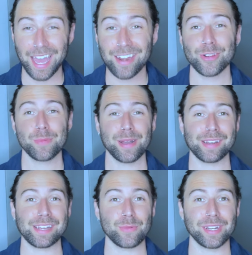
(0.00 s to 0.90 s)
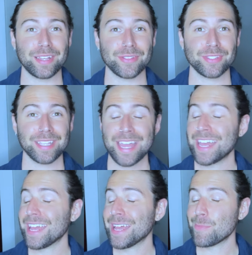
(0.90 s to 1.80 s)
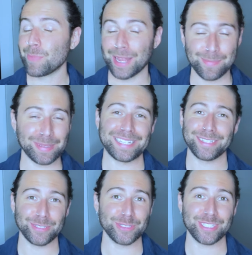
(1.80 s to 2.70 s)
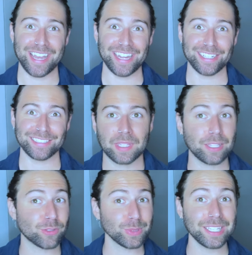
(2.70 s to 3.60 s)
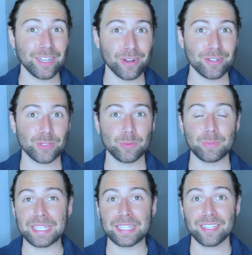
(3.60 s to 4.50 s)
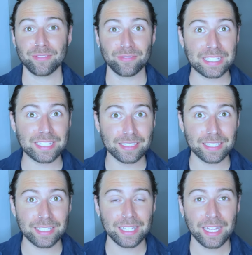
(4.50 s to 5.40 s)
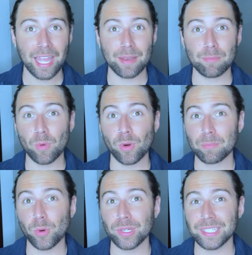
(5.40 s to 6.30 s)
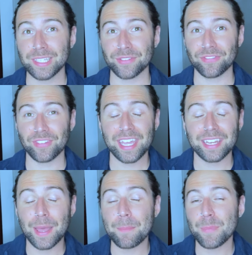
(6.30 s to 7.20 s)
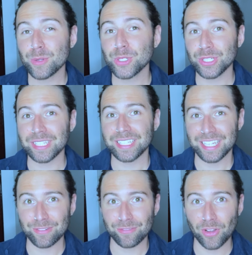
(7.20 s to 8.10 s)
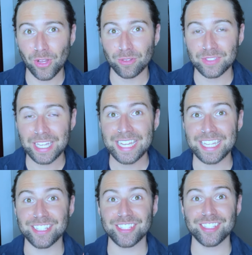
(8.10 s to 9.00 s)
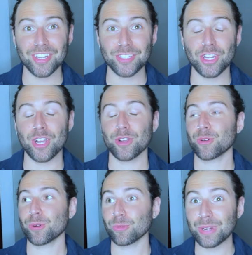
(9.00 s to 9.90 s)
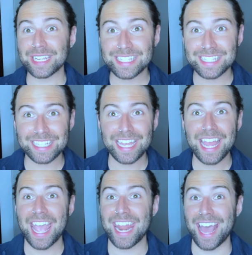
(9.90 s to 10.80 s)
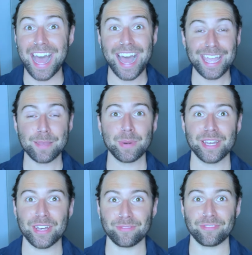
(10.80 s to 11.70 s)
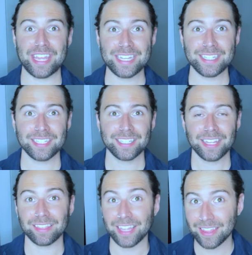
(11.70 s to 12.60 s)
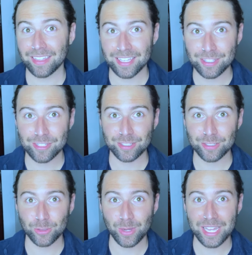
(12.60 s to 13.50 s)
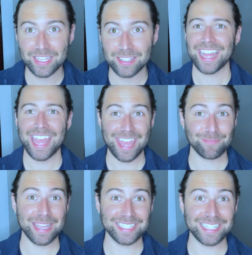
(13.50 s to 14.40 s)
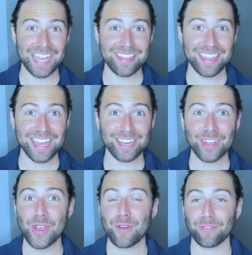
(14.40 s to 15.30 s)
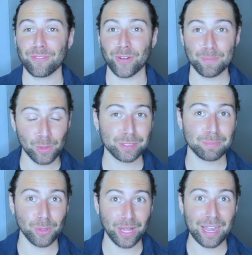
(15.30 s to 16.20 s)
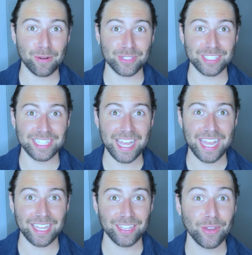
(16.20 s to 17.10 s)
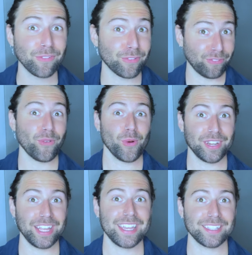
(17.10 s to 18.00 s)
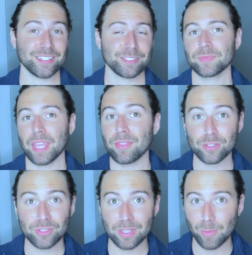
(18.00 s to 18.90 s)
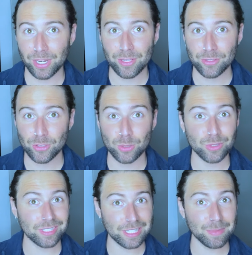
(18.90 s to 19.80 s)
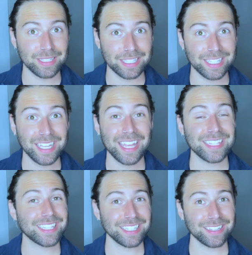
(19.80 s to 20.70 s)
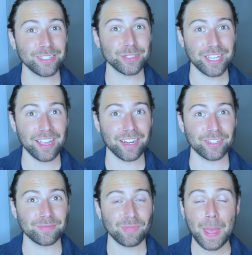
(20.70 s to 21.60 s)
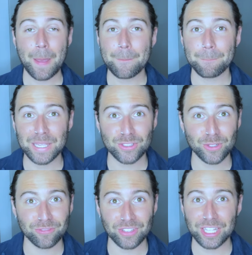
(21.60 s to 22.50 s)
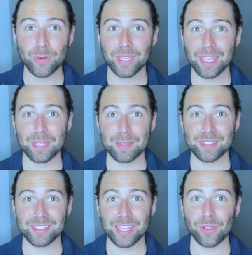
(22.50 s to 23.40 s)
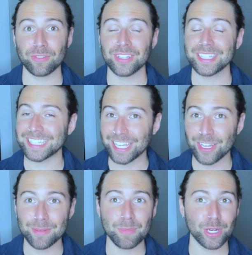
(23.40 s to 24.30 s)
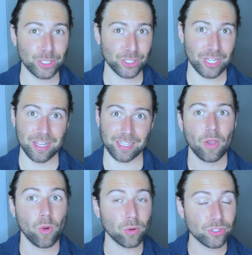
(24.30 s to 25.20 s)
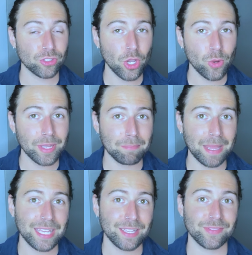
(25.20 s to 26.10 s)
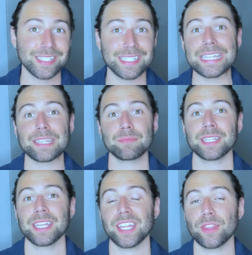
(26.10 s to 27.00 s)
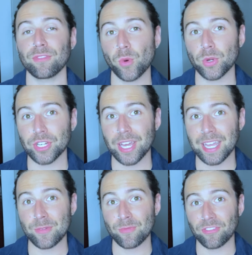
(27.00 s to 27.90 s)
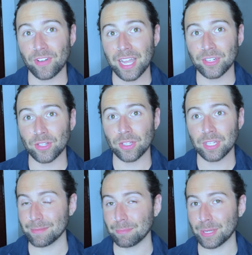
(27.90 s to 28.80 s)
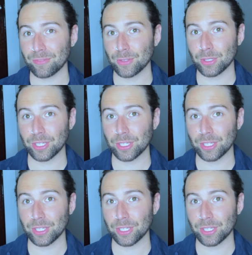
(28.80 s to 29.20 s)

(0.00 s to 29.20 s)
I don't know about anyone else, but I'm getting a little tired. It's really hard to be physically and more importantly as a fan, emotionally involved in such a crazy and hype event like the NCAAs and maintain that for multiple hours a day for four days. And there's someone else who seemingly is getting a little tired. Mr. Video Game himself, Leon Marchand. Or so it may have seemed in the 400 IM final, but if you look